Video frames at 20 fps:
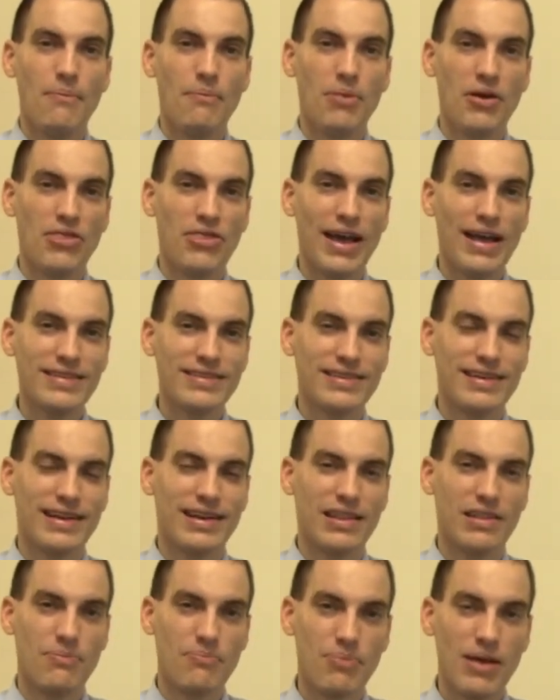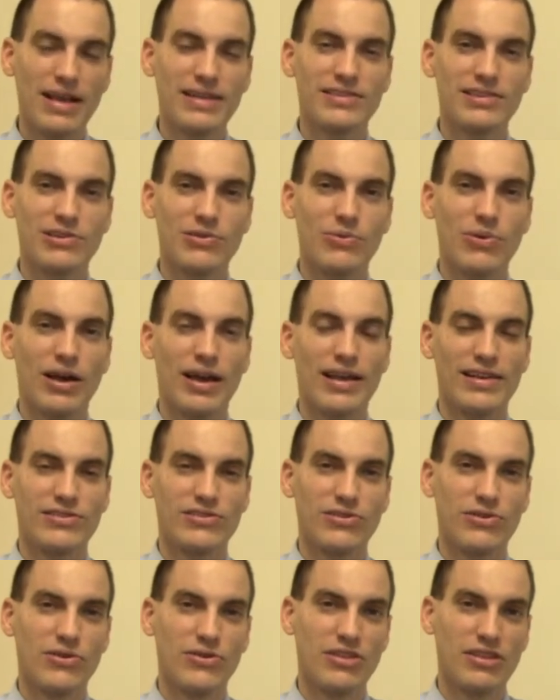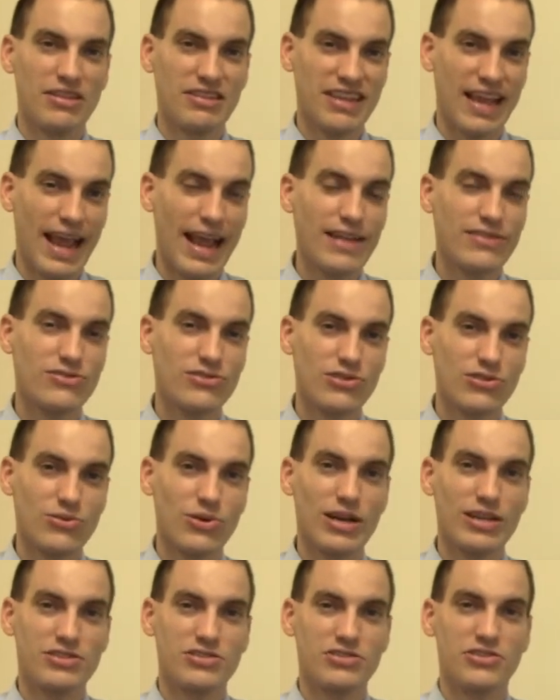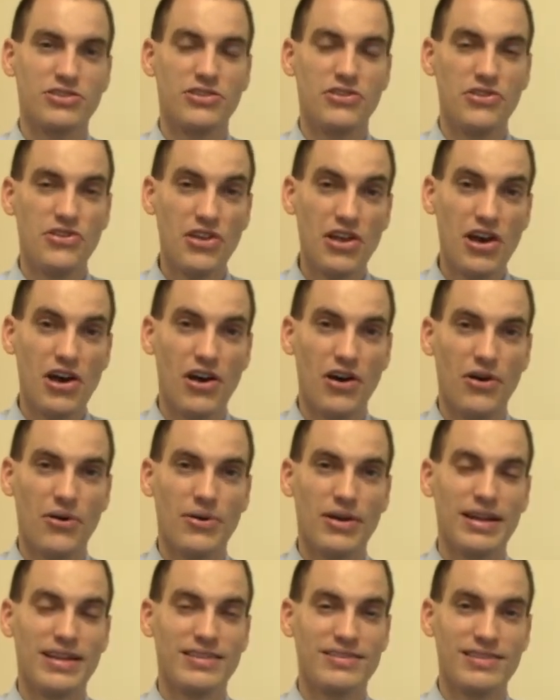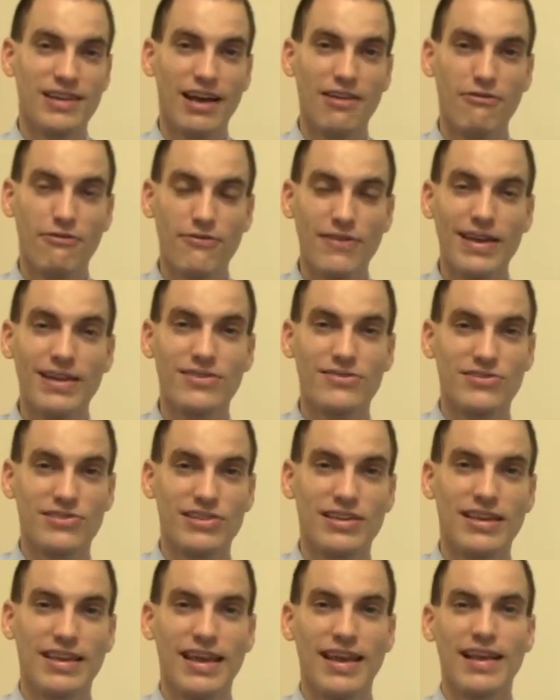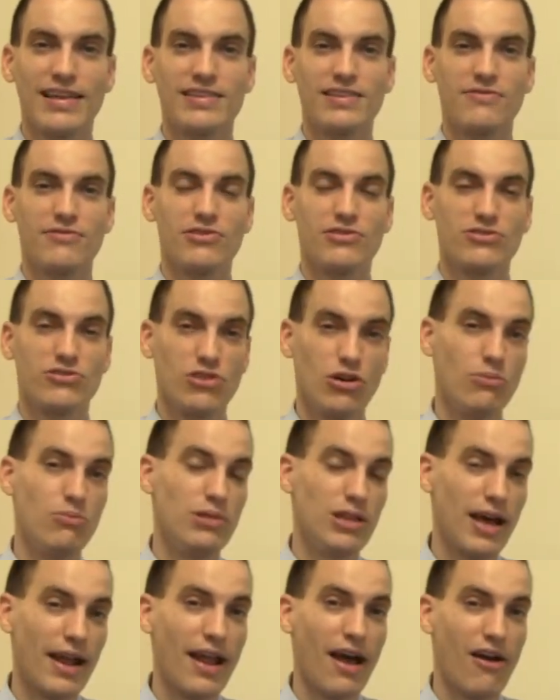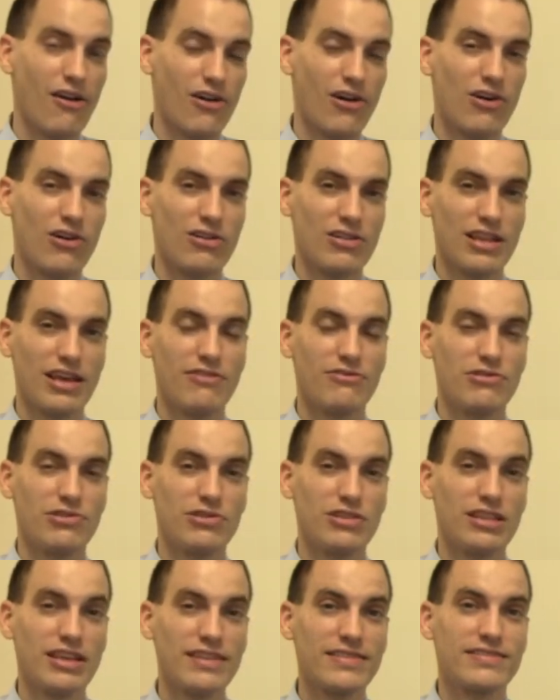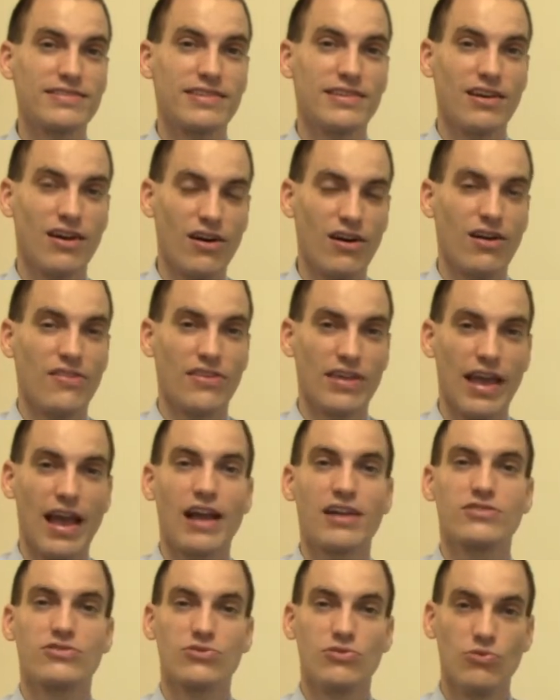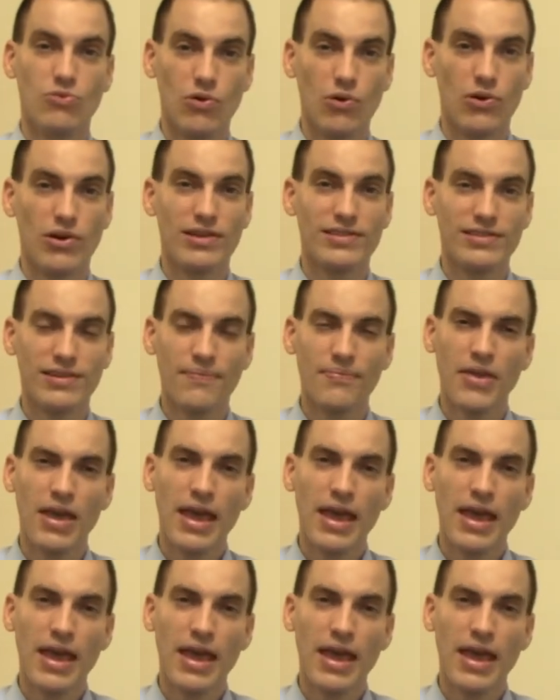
But that's kind of the basic way. So to answer the question, no, it is not fatal to the case if there's no blood alcohol level listed on the actual warrant.